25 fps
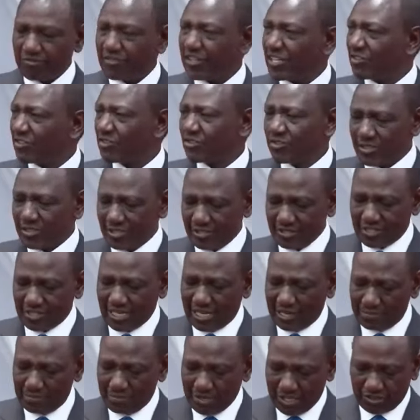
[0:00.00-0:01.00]
These
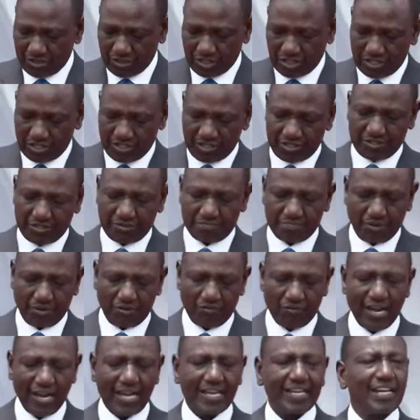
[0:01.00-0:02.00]
celebrations
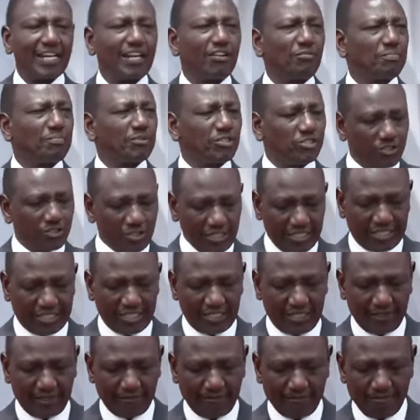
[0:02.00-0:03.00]
provide an
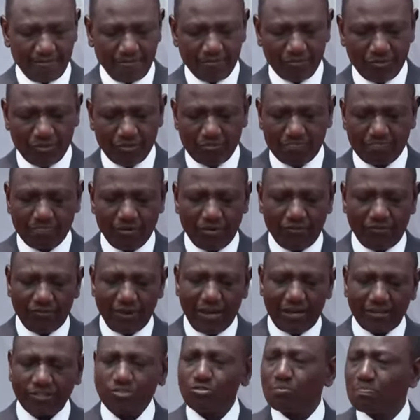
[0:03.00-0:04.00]
opportunity
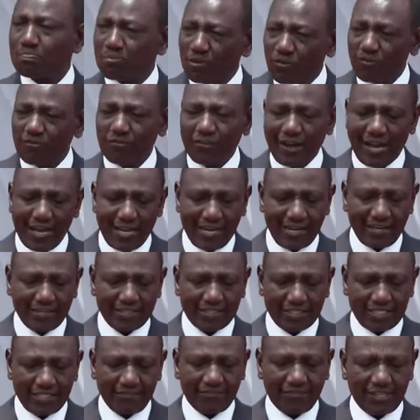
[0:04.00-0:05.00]
to profile
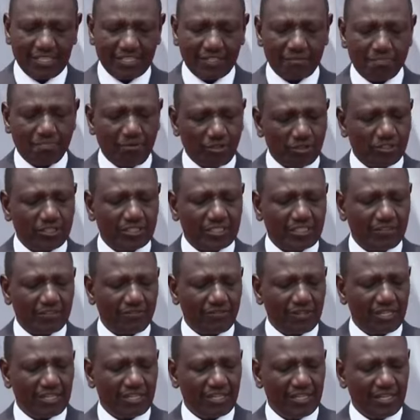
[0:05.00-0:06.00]
TVET
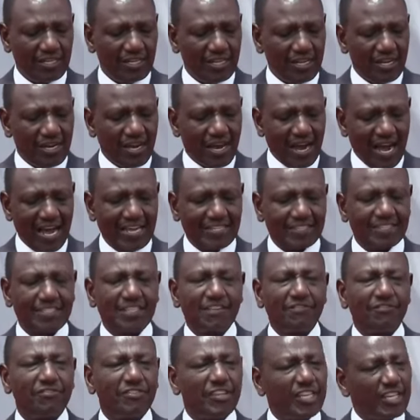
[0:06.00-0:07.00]
positively as
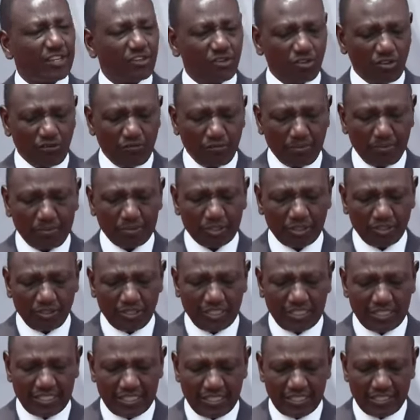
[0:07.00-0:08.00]
the vehicle of
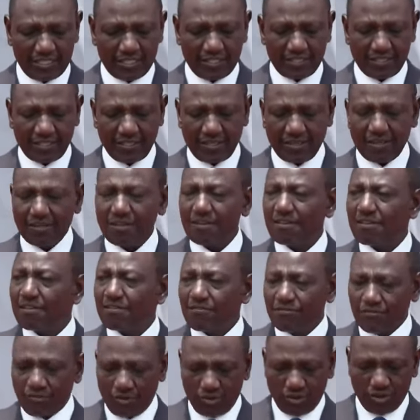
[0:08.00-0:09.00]
opportunities
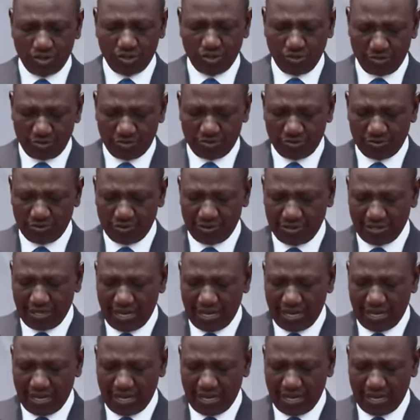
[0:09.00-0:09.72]
for youth